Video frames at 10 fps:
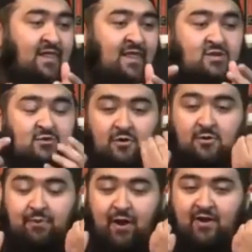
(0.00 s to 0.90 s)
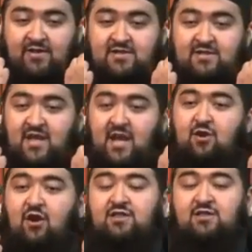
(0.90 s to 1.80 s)
That the parents, they
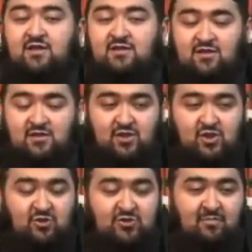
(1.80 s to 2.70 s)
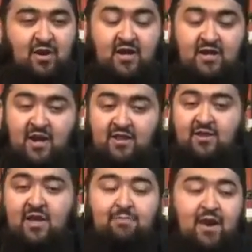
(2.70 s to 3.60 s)
got the children married,
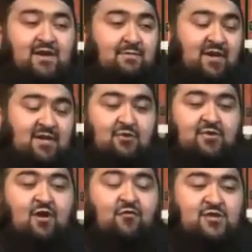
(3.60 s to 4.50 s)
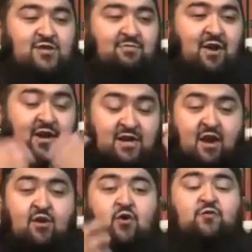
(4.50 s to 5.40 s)
they're like, beta, beti, you're now officially married,
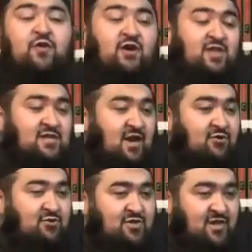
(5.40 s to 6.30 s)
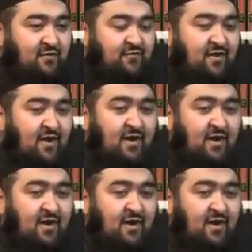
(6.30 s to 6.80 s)
go figure things out yourself.